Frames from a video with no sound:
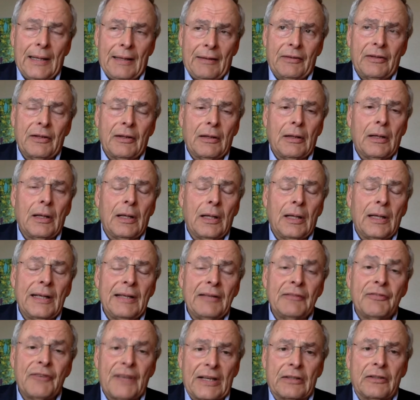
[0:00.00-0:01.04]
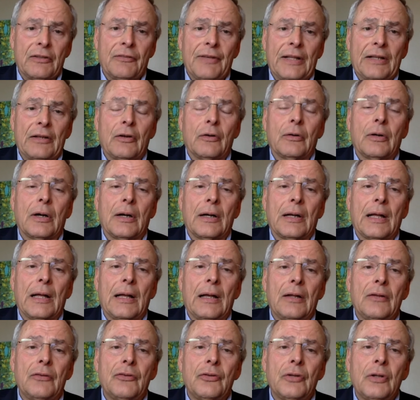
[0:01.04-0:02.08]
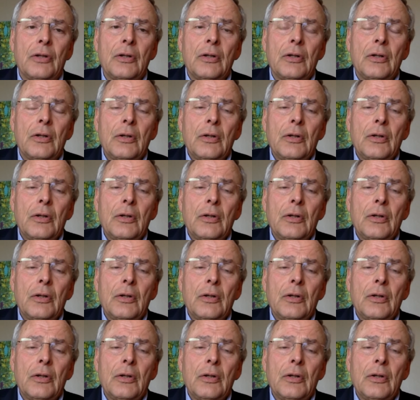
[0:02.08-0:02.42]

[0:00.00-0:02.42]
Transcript: infective endocarditis